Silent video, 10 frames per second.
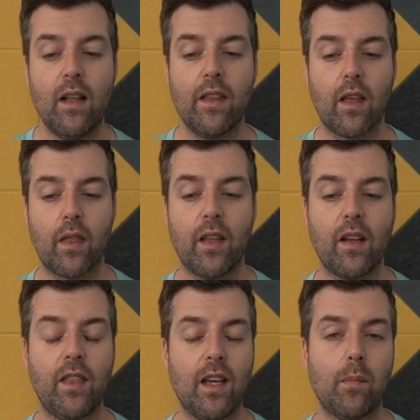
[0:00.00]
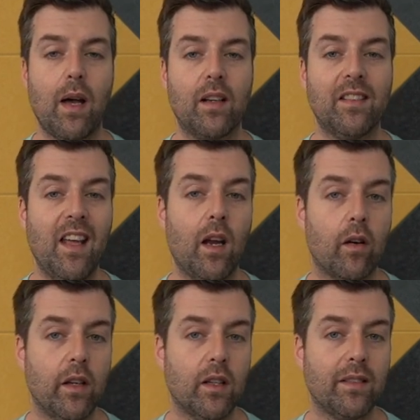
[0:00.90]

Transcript: the other thing to think about is area